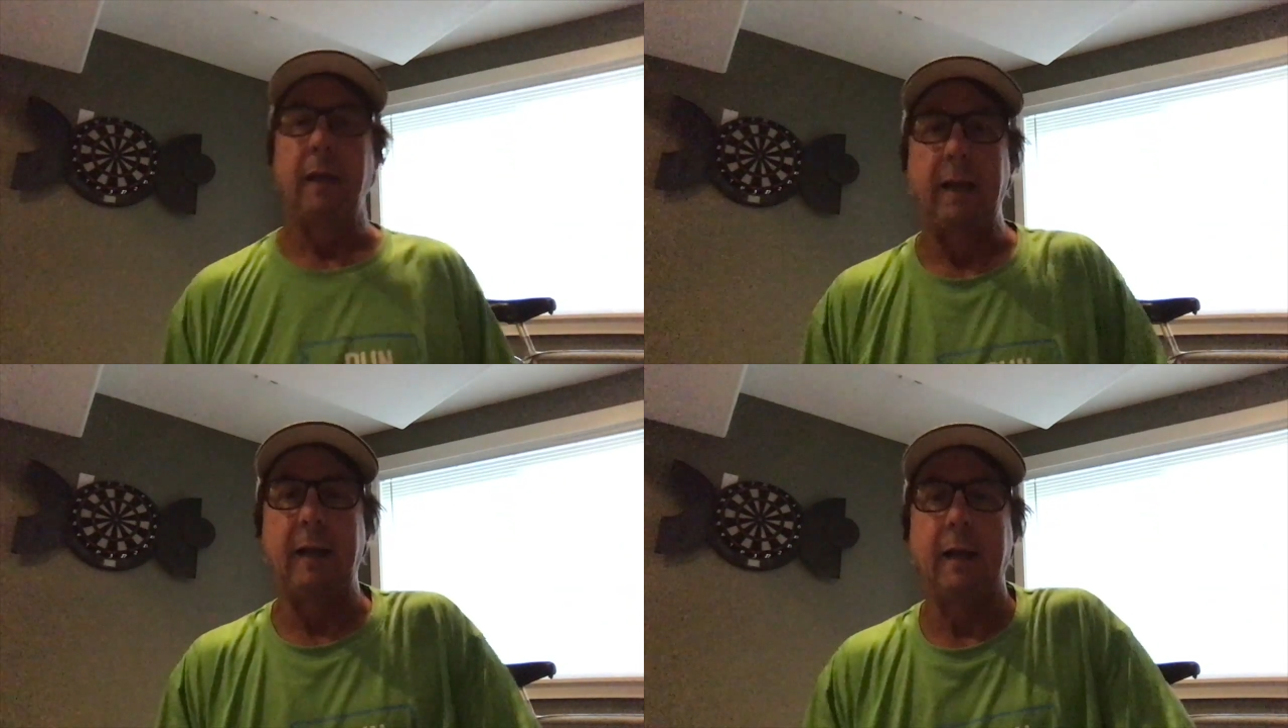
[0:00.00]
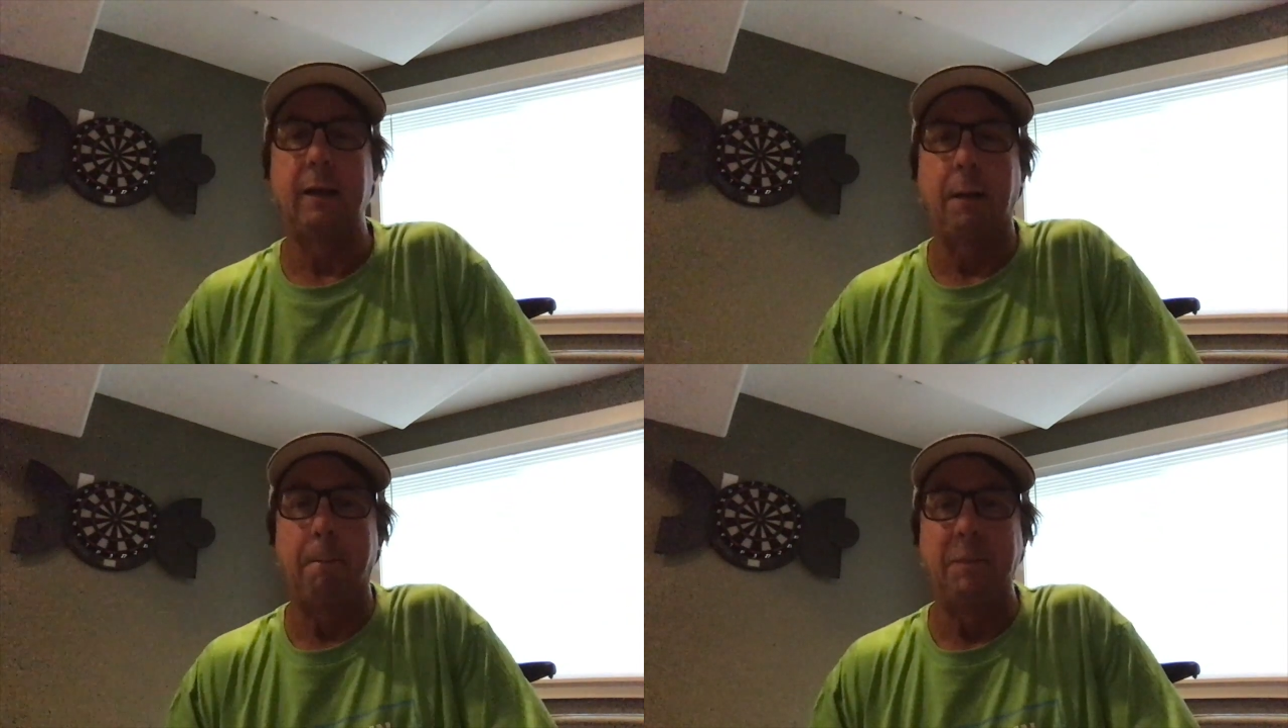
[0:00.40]

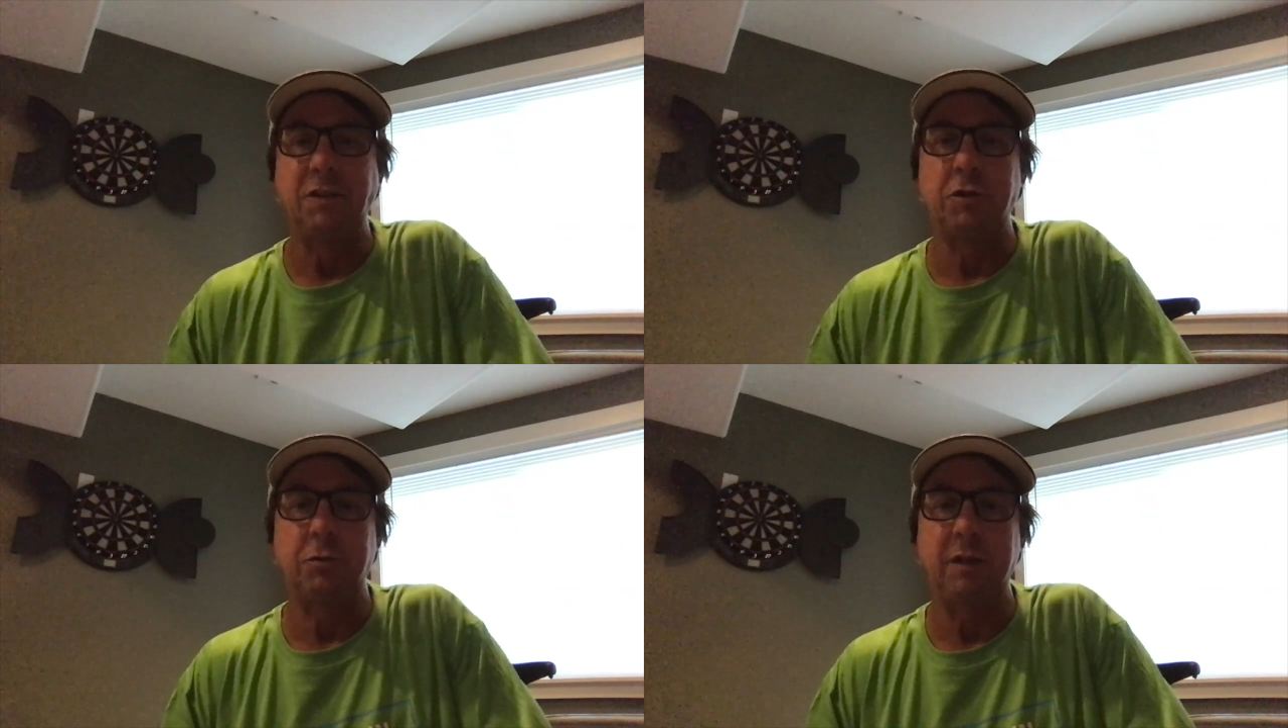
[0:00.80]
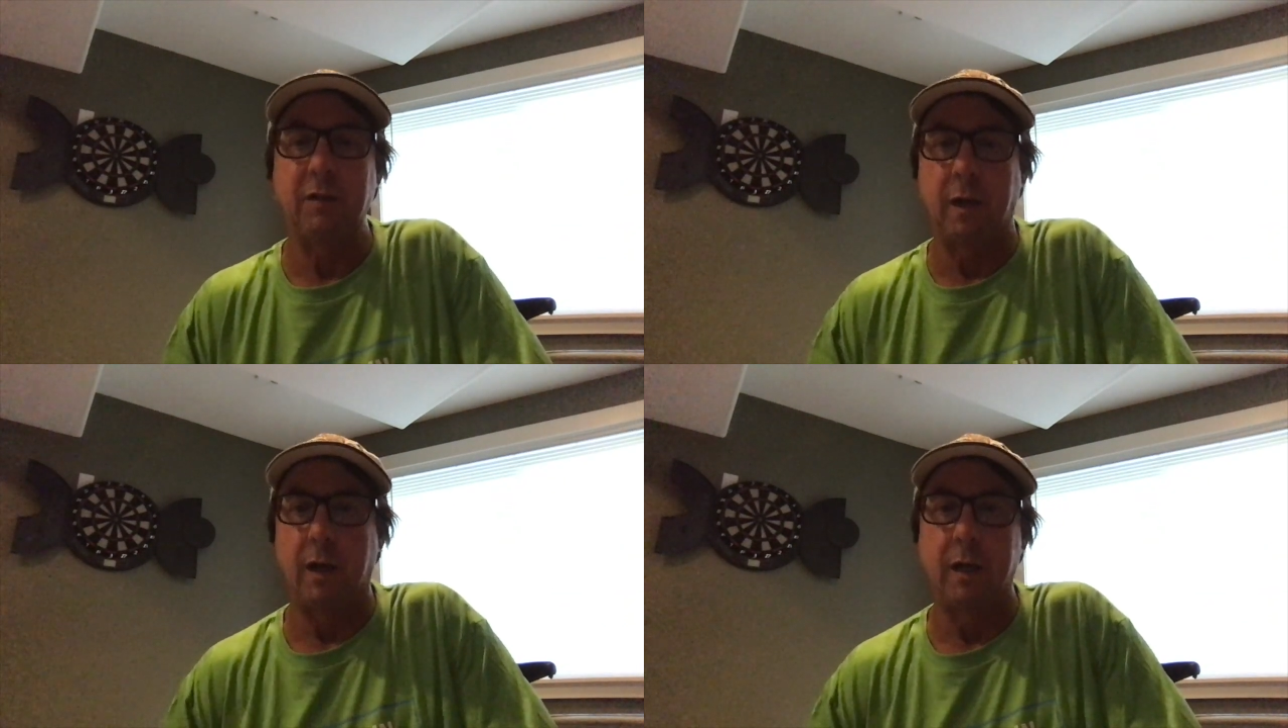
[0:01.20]
And Mr. Shreve
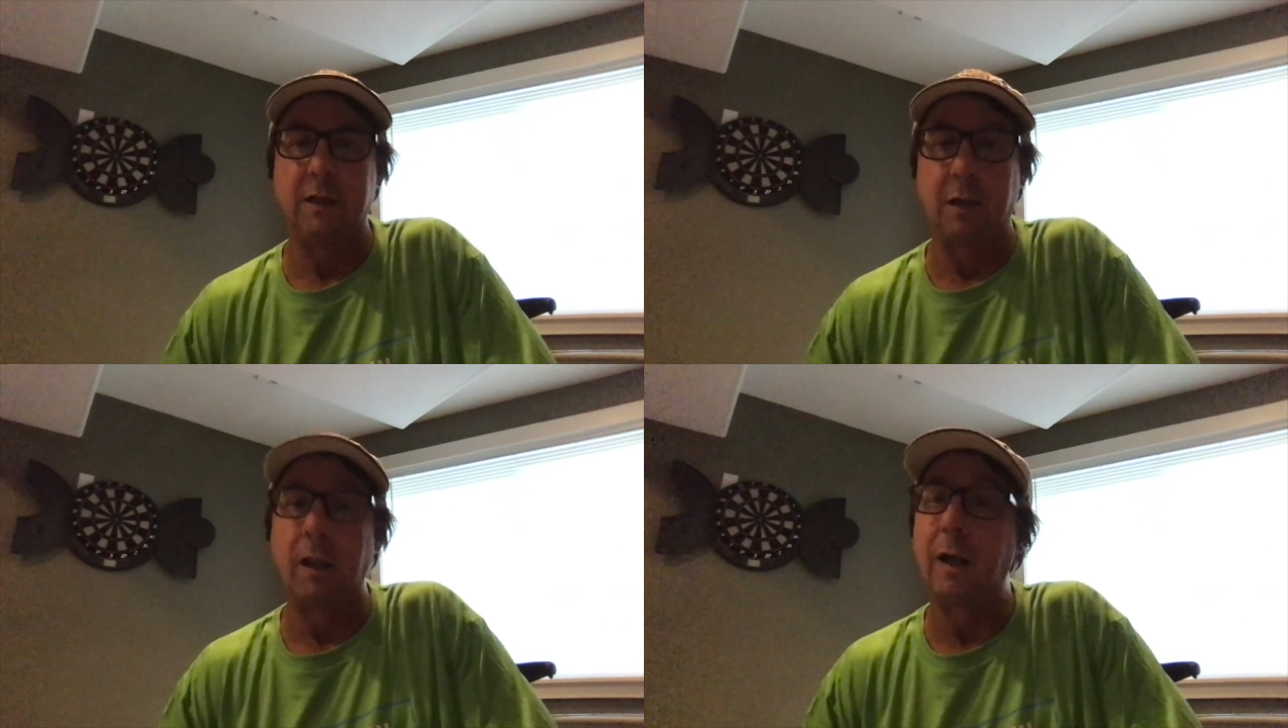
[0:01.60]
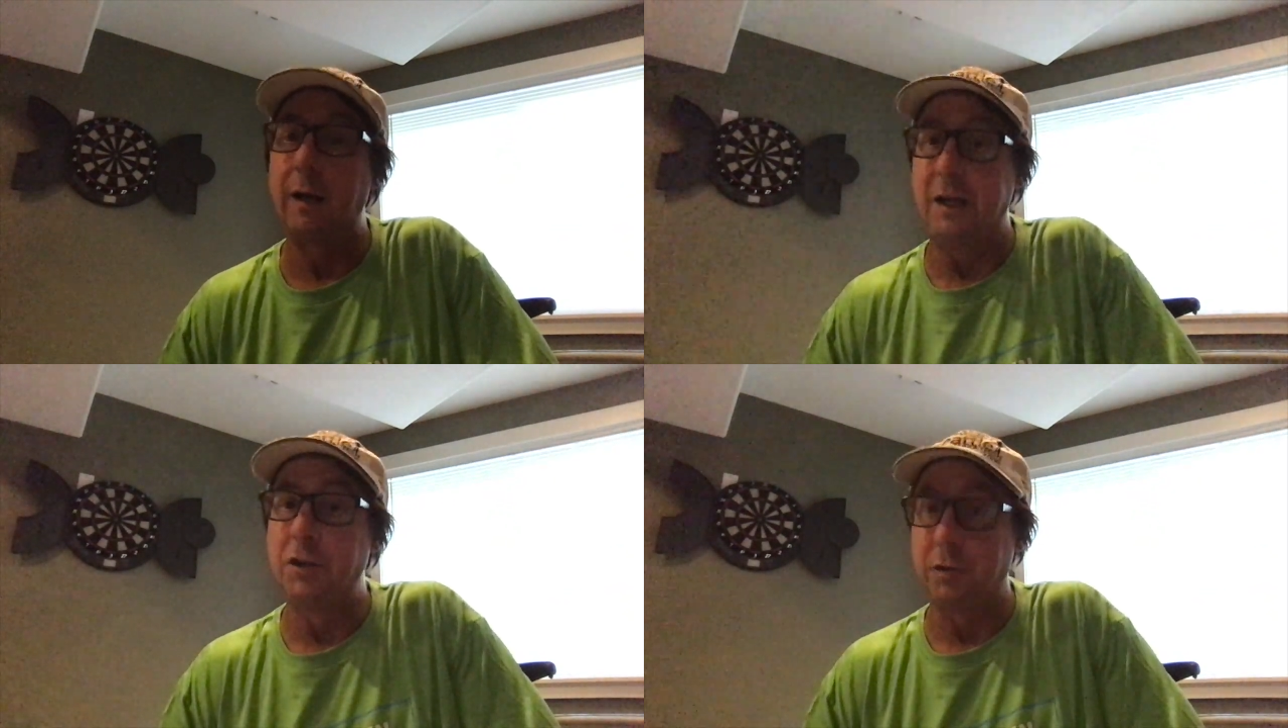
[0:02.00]
and I did a lot
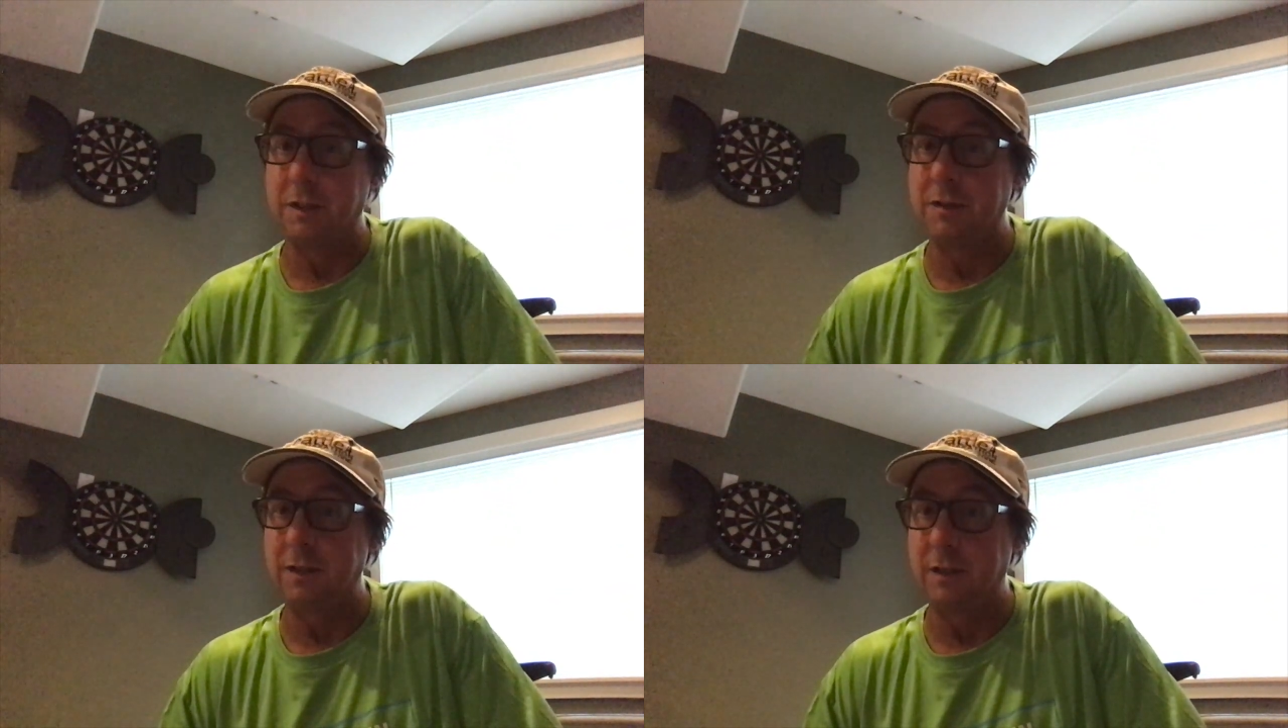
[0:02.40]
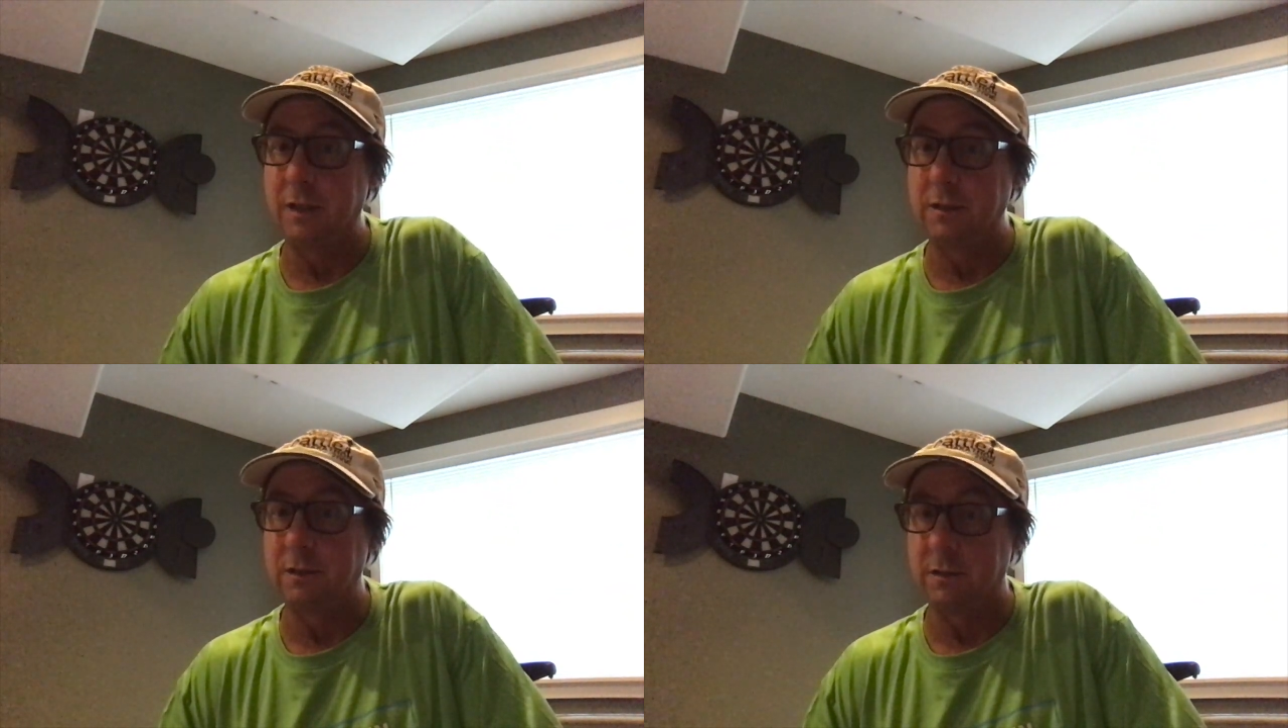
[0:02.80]
of interesting
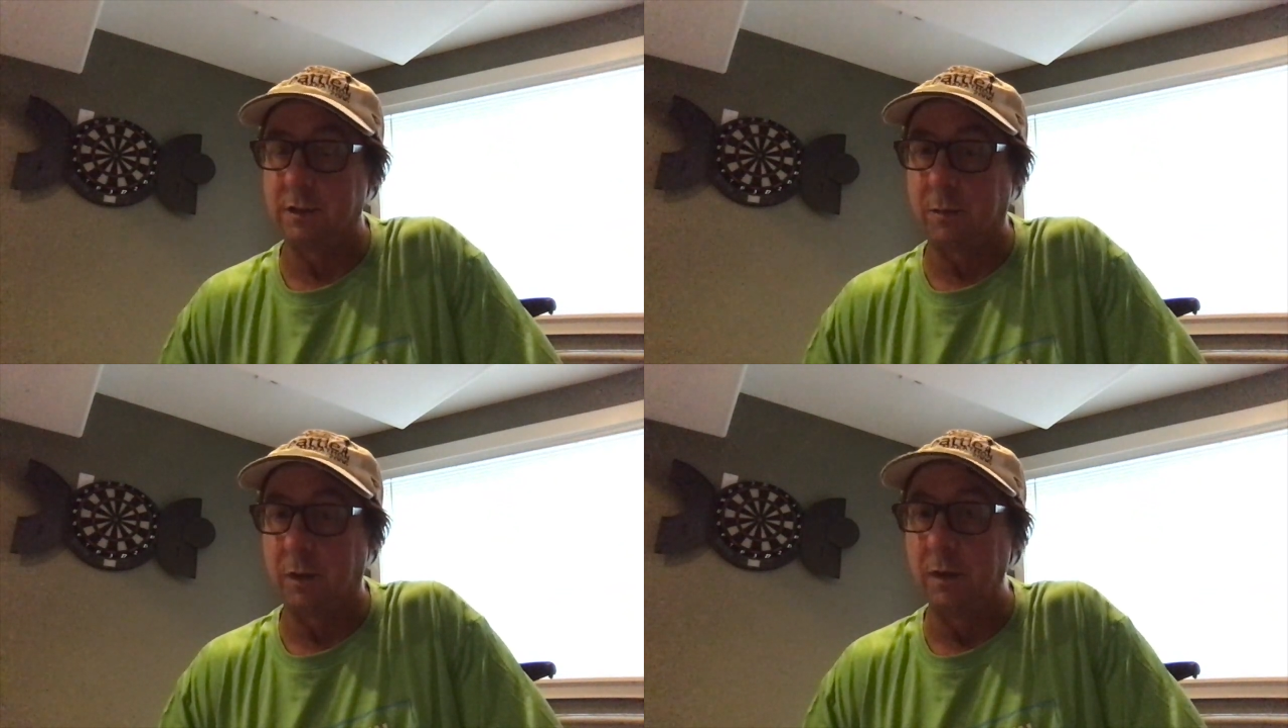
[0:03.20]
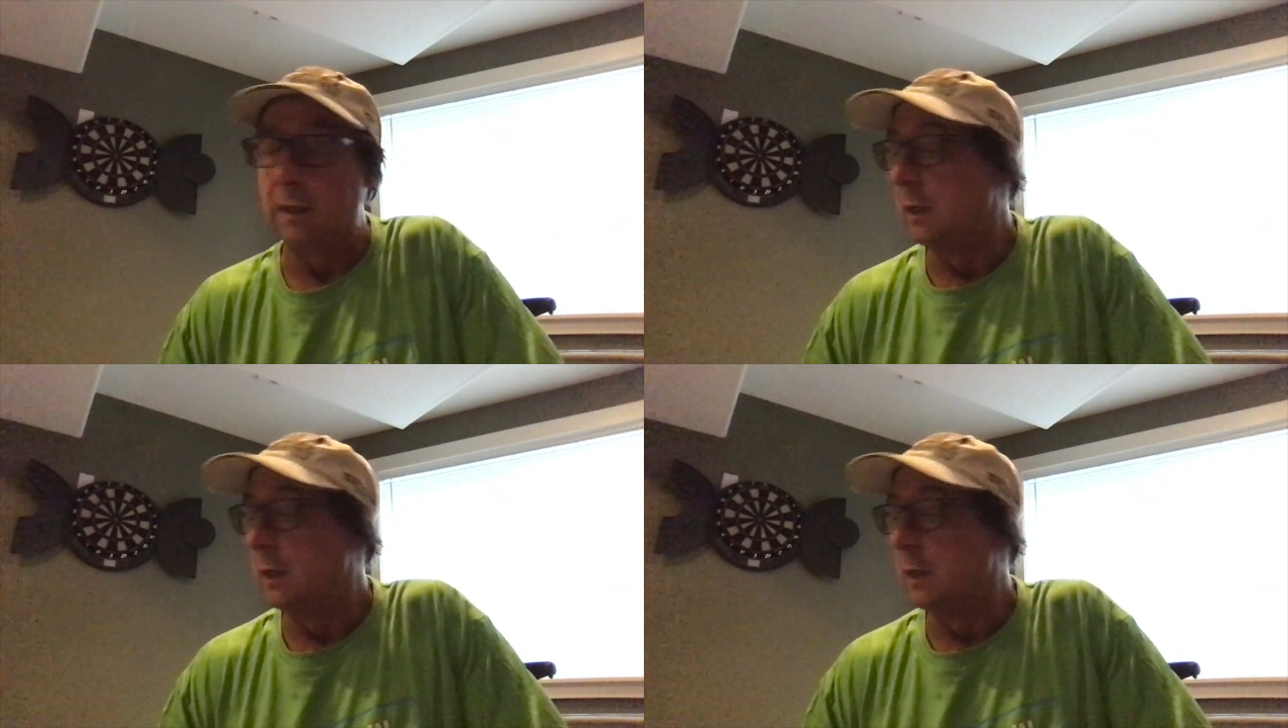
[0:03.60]
things this summer.